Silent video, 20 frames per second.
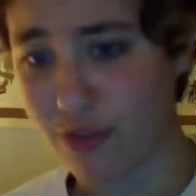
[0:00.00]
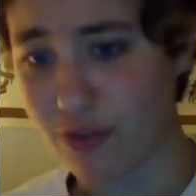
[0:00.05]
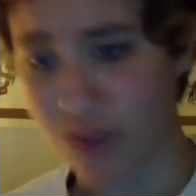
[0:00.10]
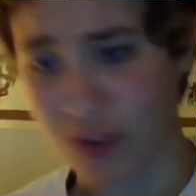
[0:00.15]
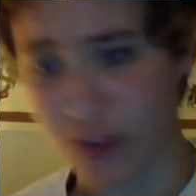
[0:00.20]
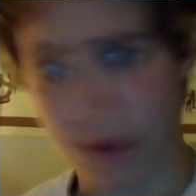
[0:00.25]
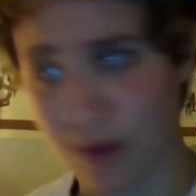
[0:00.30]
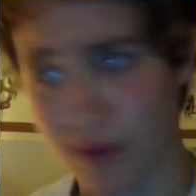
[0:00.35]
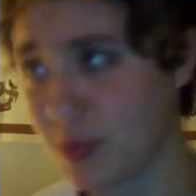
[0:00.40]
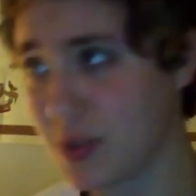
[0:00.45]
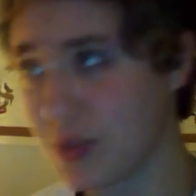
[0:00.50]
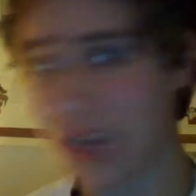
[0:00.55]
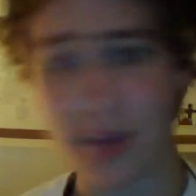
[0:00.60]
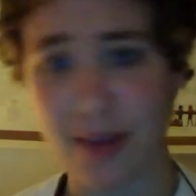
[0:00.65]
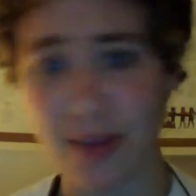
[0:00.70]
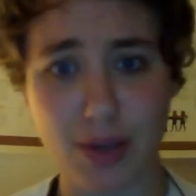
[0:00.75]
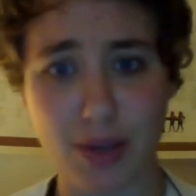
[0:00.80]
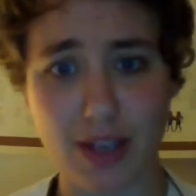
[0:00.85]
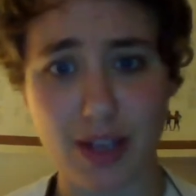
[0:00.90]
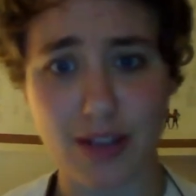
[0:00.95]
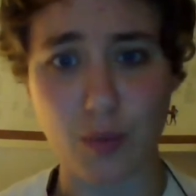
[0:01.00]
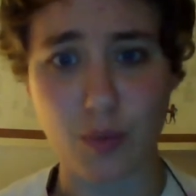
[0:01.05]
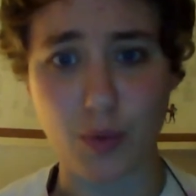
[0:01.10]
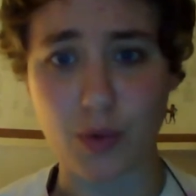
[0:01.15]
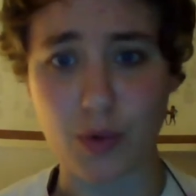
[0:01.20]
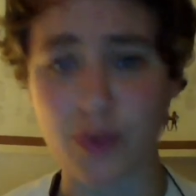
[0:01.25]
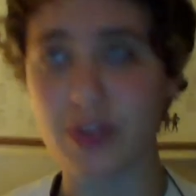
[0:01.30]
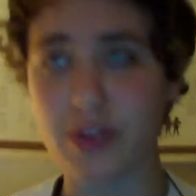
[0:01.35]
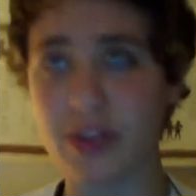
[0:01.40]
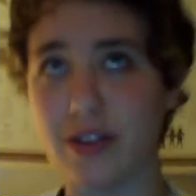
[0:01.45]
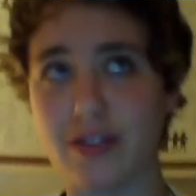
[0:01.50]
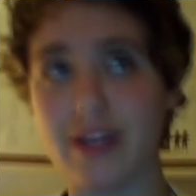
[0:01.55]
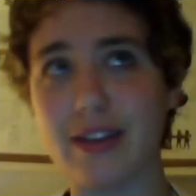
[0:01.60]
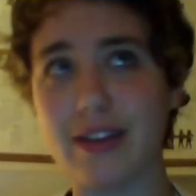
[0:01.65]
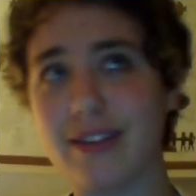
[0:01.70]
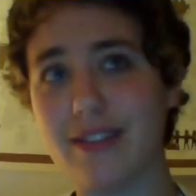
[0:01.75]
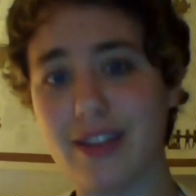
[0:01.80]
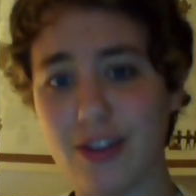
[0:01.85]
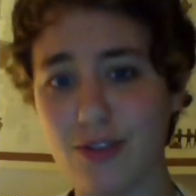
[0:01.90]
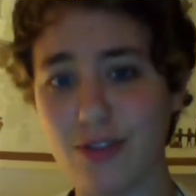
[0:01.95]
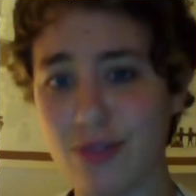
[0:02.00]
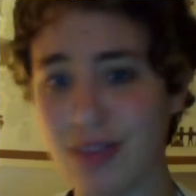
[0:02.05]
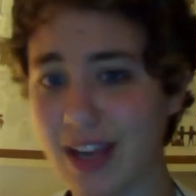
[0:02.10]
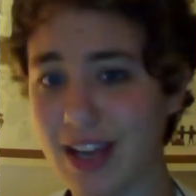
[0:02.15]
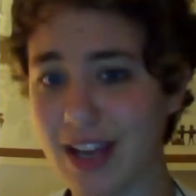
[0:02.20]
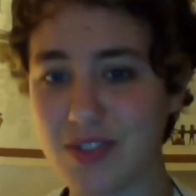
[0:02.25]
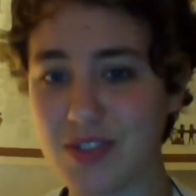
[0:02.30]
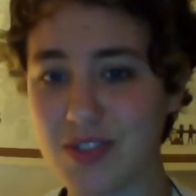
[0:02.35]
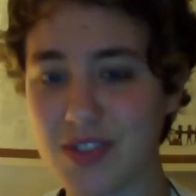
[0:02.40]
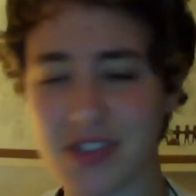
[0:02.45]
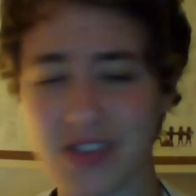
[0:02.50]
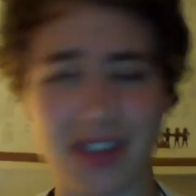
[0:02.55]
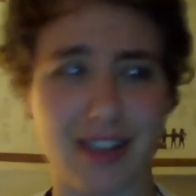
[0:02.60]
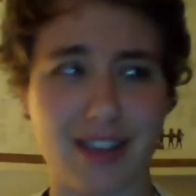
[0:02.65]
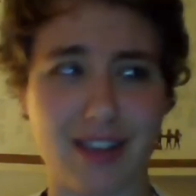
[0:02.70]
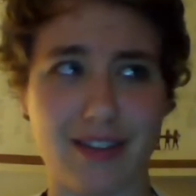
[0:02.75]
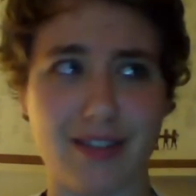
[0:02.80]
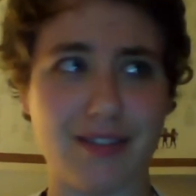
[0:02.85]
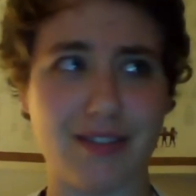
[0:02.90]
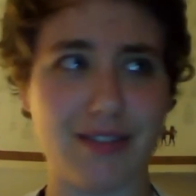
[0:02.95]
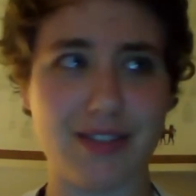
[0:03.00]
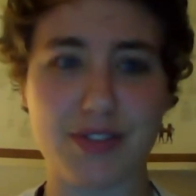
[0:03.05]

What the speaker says: figure out what's happening in the world, you know, like, that you can't even see.